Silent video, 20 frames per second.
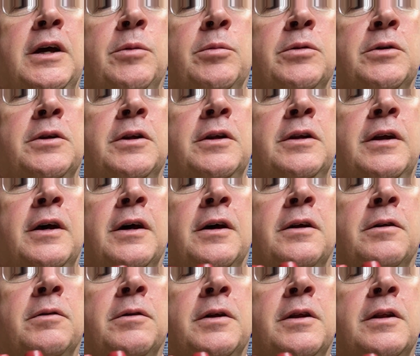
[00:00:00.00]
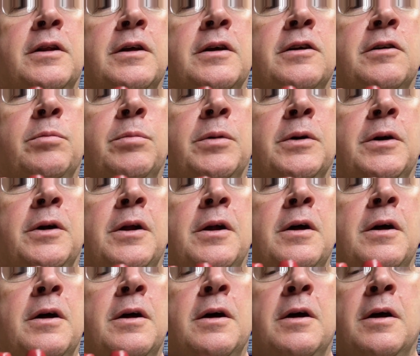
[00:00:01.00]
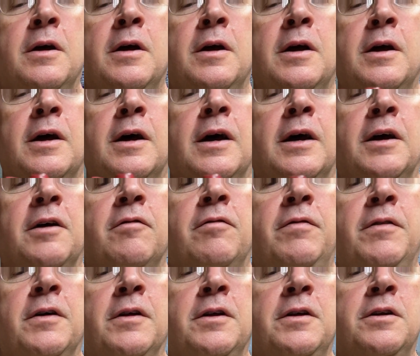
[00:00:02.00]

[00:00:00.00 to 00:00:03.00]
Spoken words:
able to tell with this, but I can feel it.